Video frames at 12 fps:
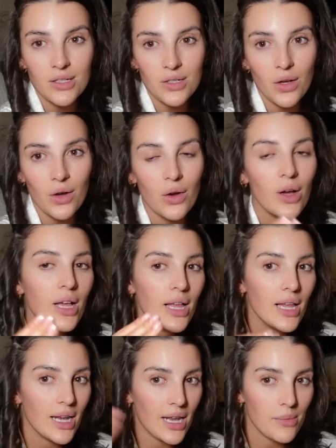So
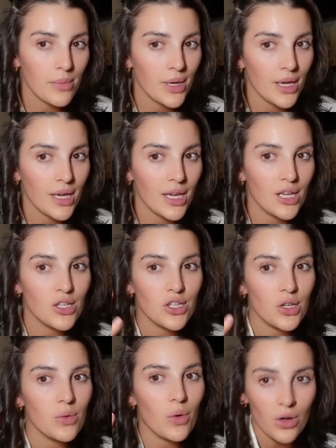let me
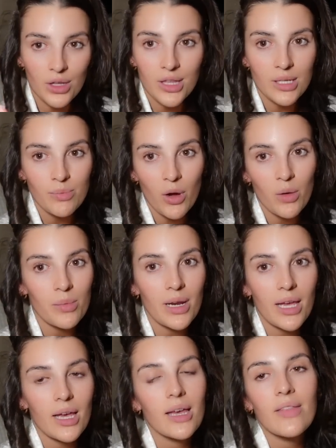do all of this bottom
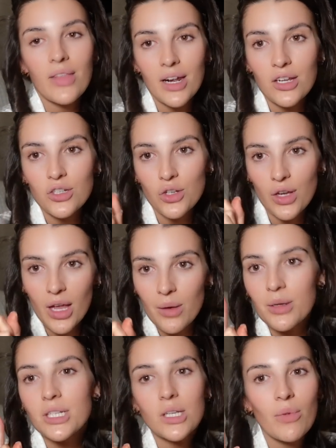layer and then I'll show you how
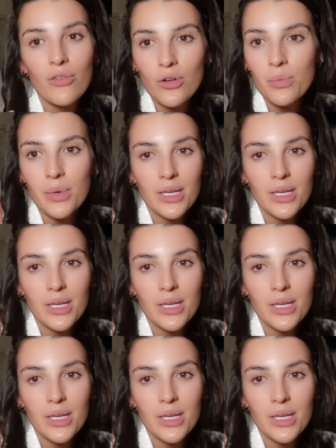I do my front